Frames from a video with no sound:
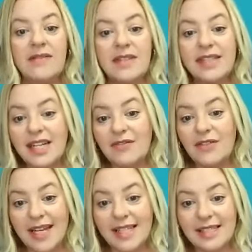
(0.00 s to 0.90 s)
The state of
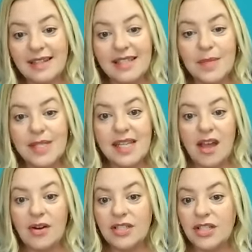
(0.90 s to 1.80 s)
Alaska is missing
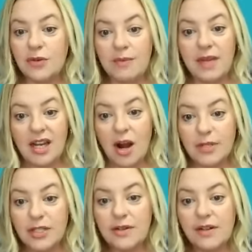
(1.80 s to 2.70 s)
out on too many
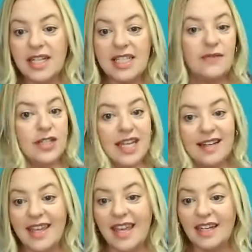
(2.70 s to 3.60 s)
opportunities for
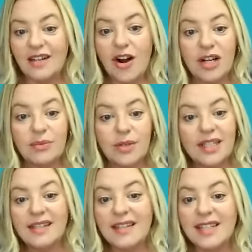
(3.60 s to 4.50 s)
dedicated,
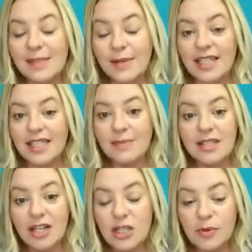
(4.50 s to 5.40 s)
hardworking, experienced
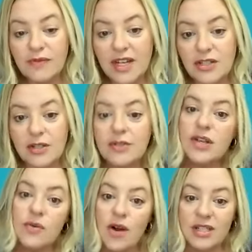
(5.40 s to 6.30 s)
massage professionals
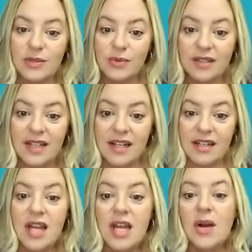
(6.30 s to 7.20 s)
who want to work there.
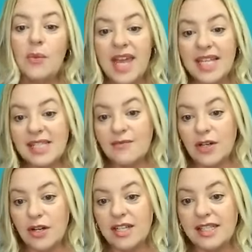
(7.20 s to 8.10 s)
We ask for
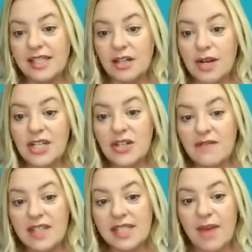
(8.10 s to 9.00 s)
your consideration of
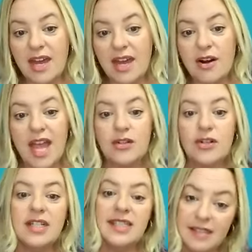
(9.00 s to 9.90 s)
this matter and
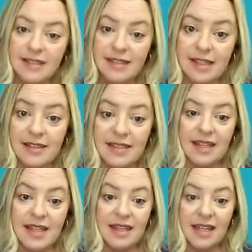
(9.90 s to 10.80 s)
your assistance
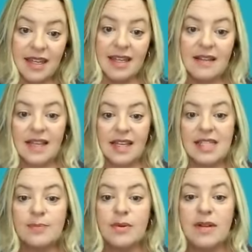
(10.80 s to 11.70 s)
in getting
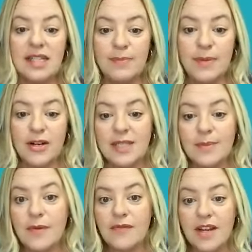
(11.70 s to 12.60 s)
these experienced
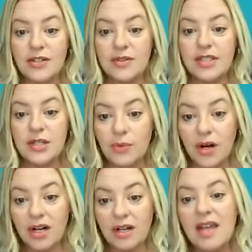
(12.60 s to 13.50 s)
professionals to
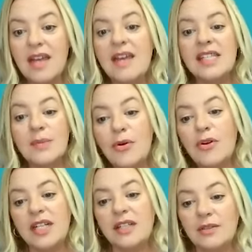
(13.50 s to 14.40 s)
work,
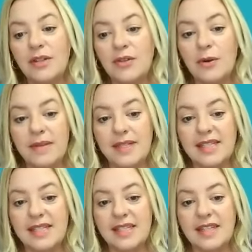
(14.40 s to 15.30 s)
supporting your local
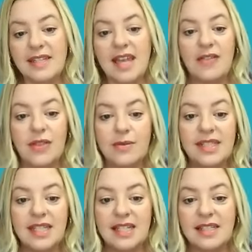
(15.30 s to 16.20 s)
businesses and those
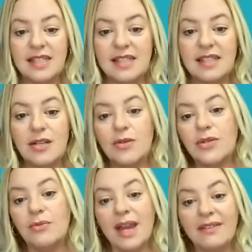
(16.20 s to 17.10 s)
citizens who
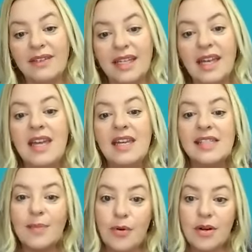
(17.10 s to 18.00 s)
directly
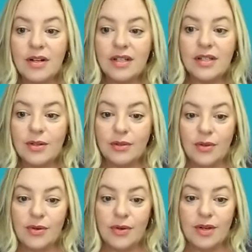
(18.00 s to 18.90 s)
support your
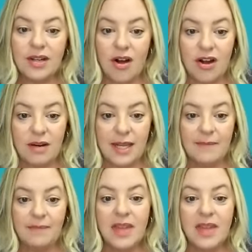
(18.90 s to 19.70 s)
local economy.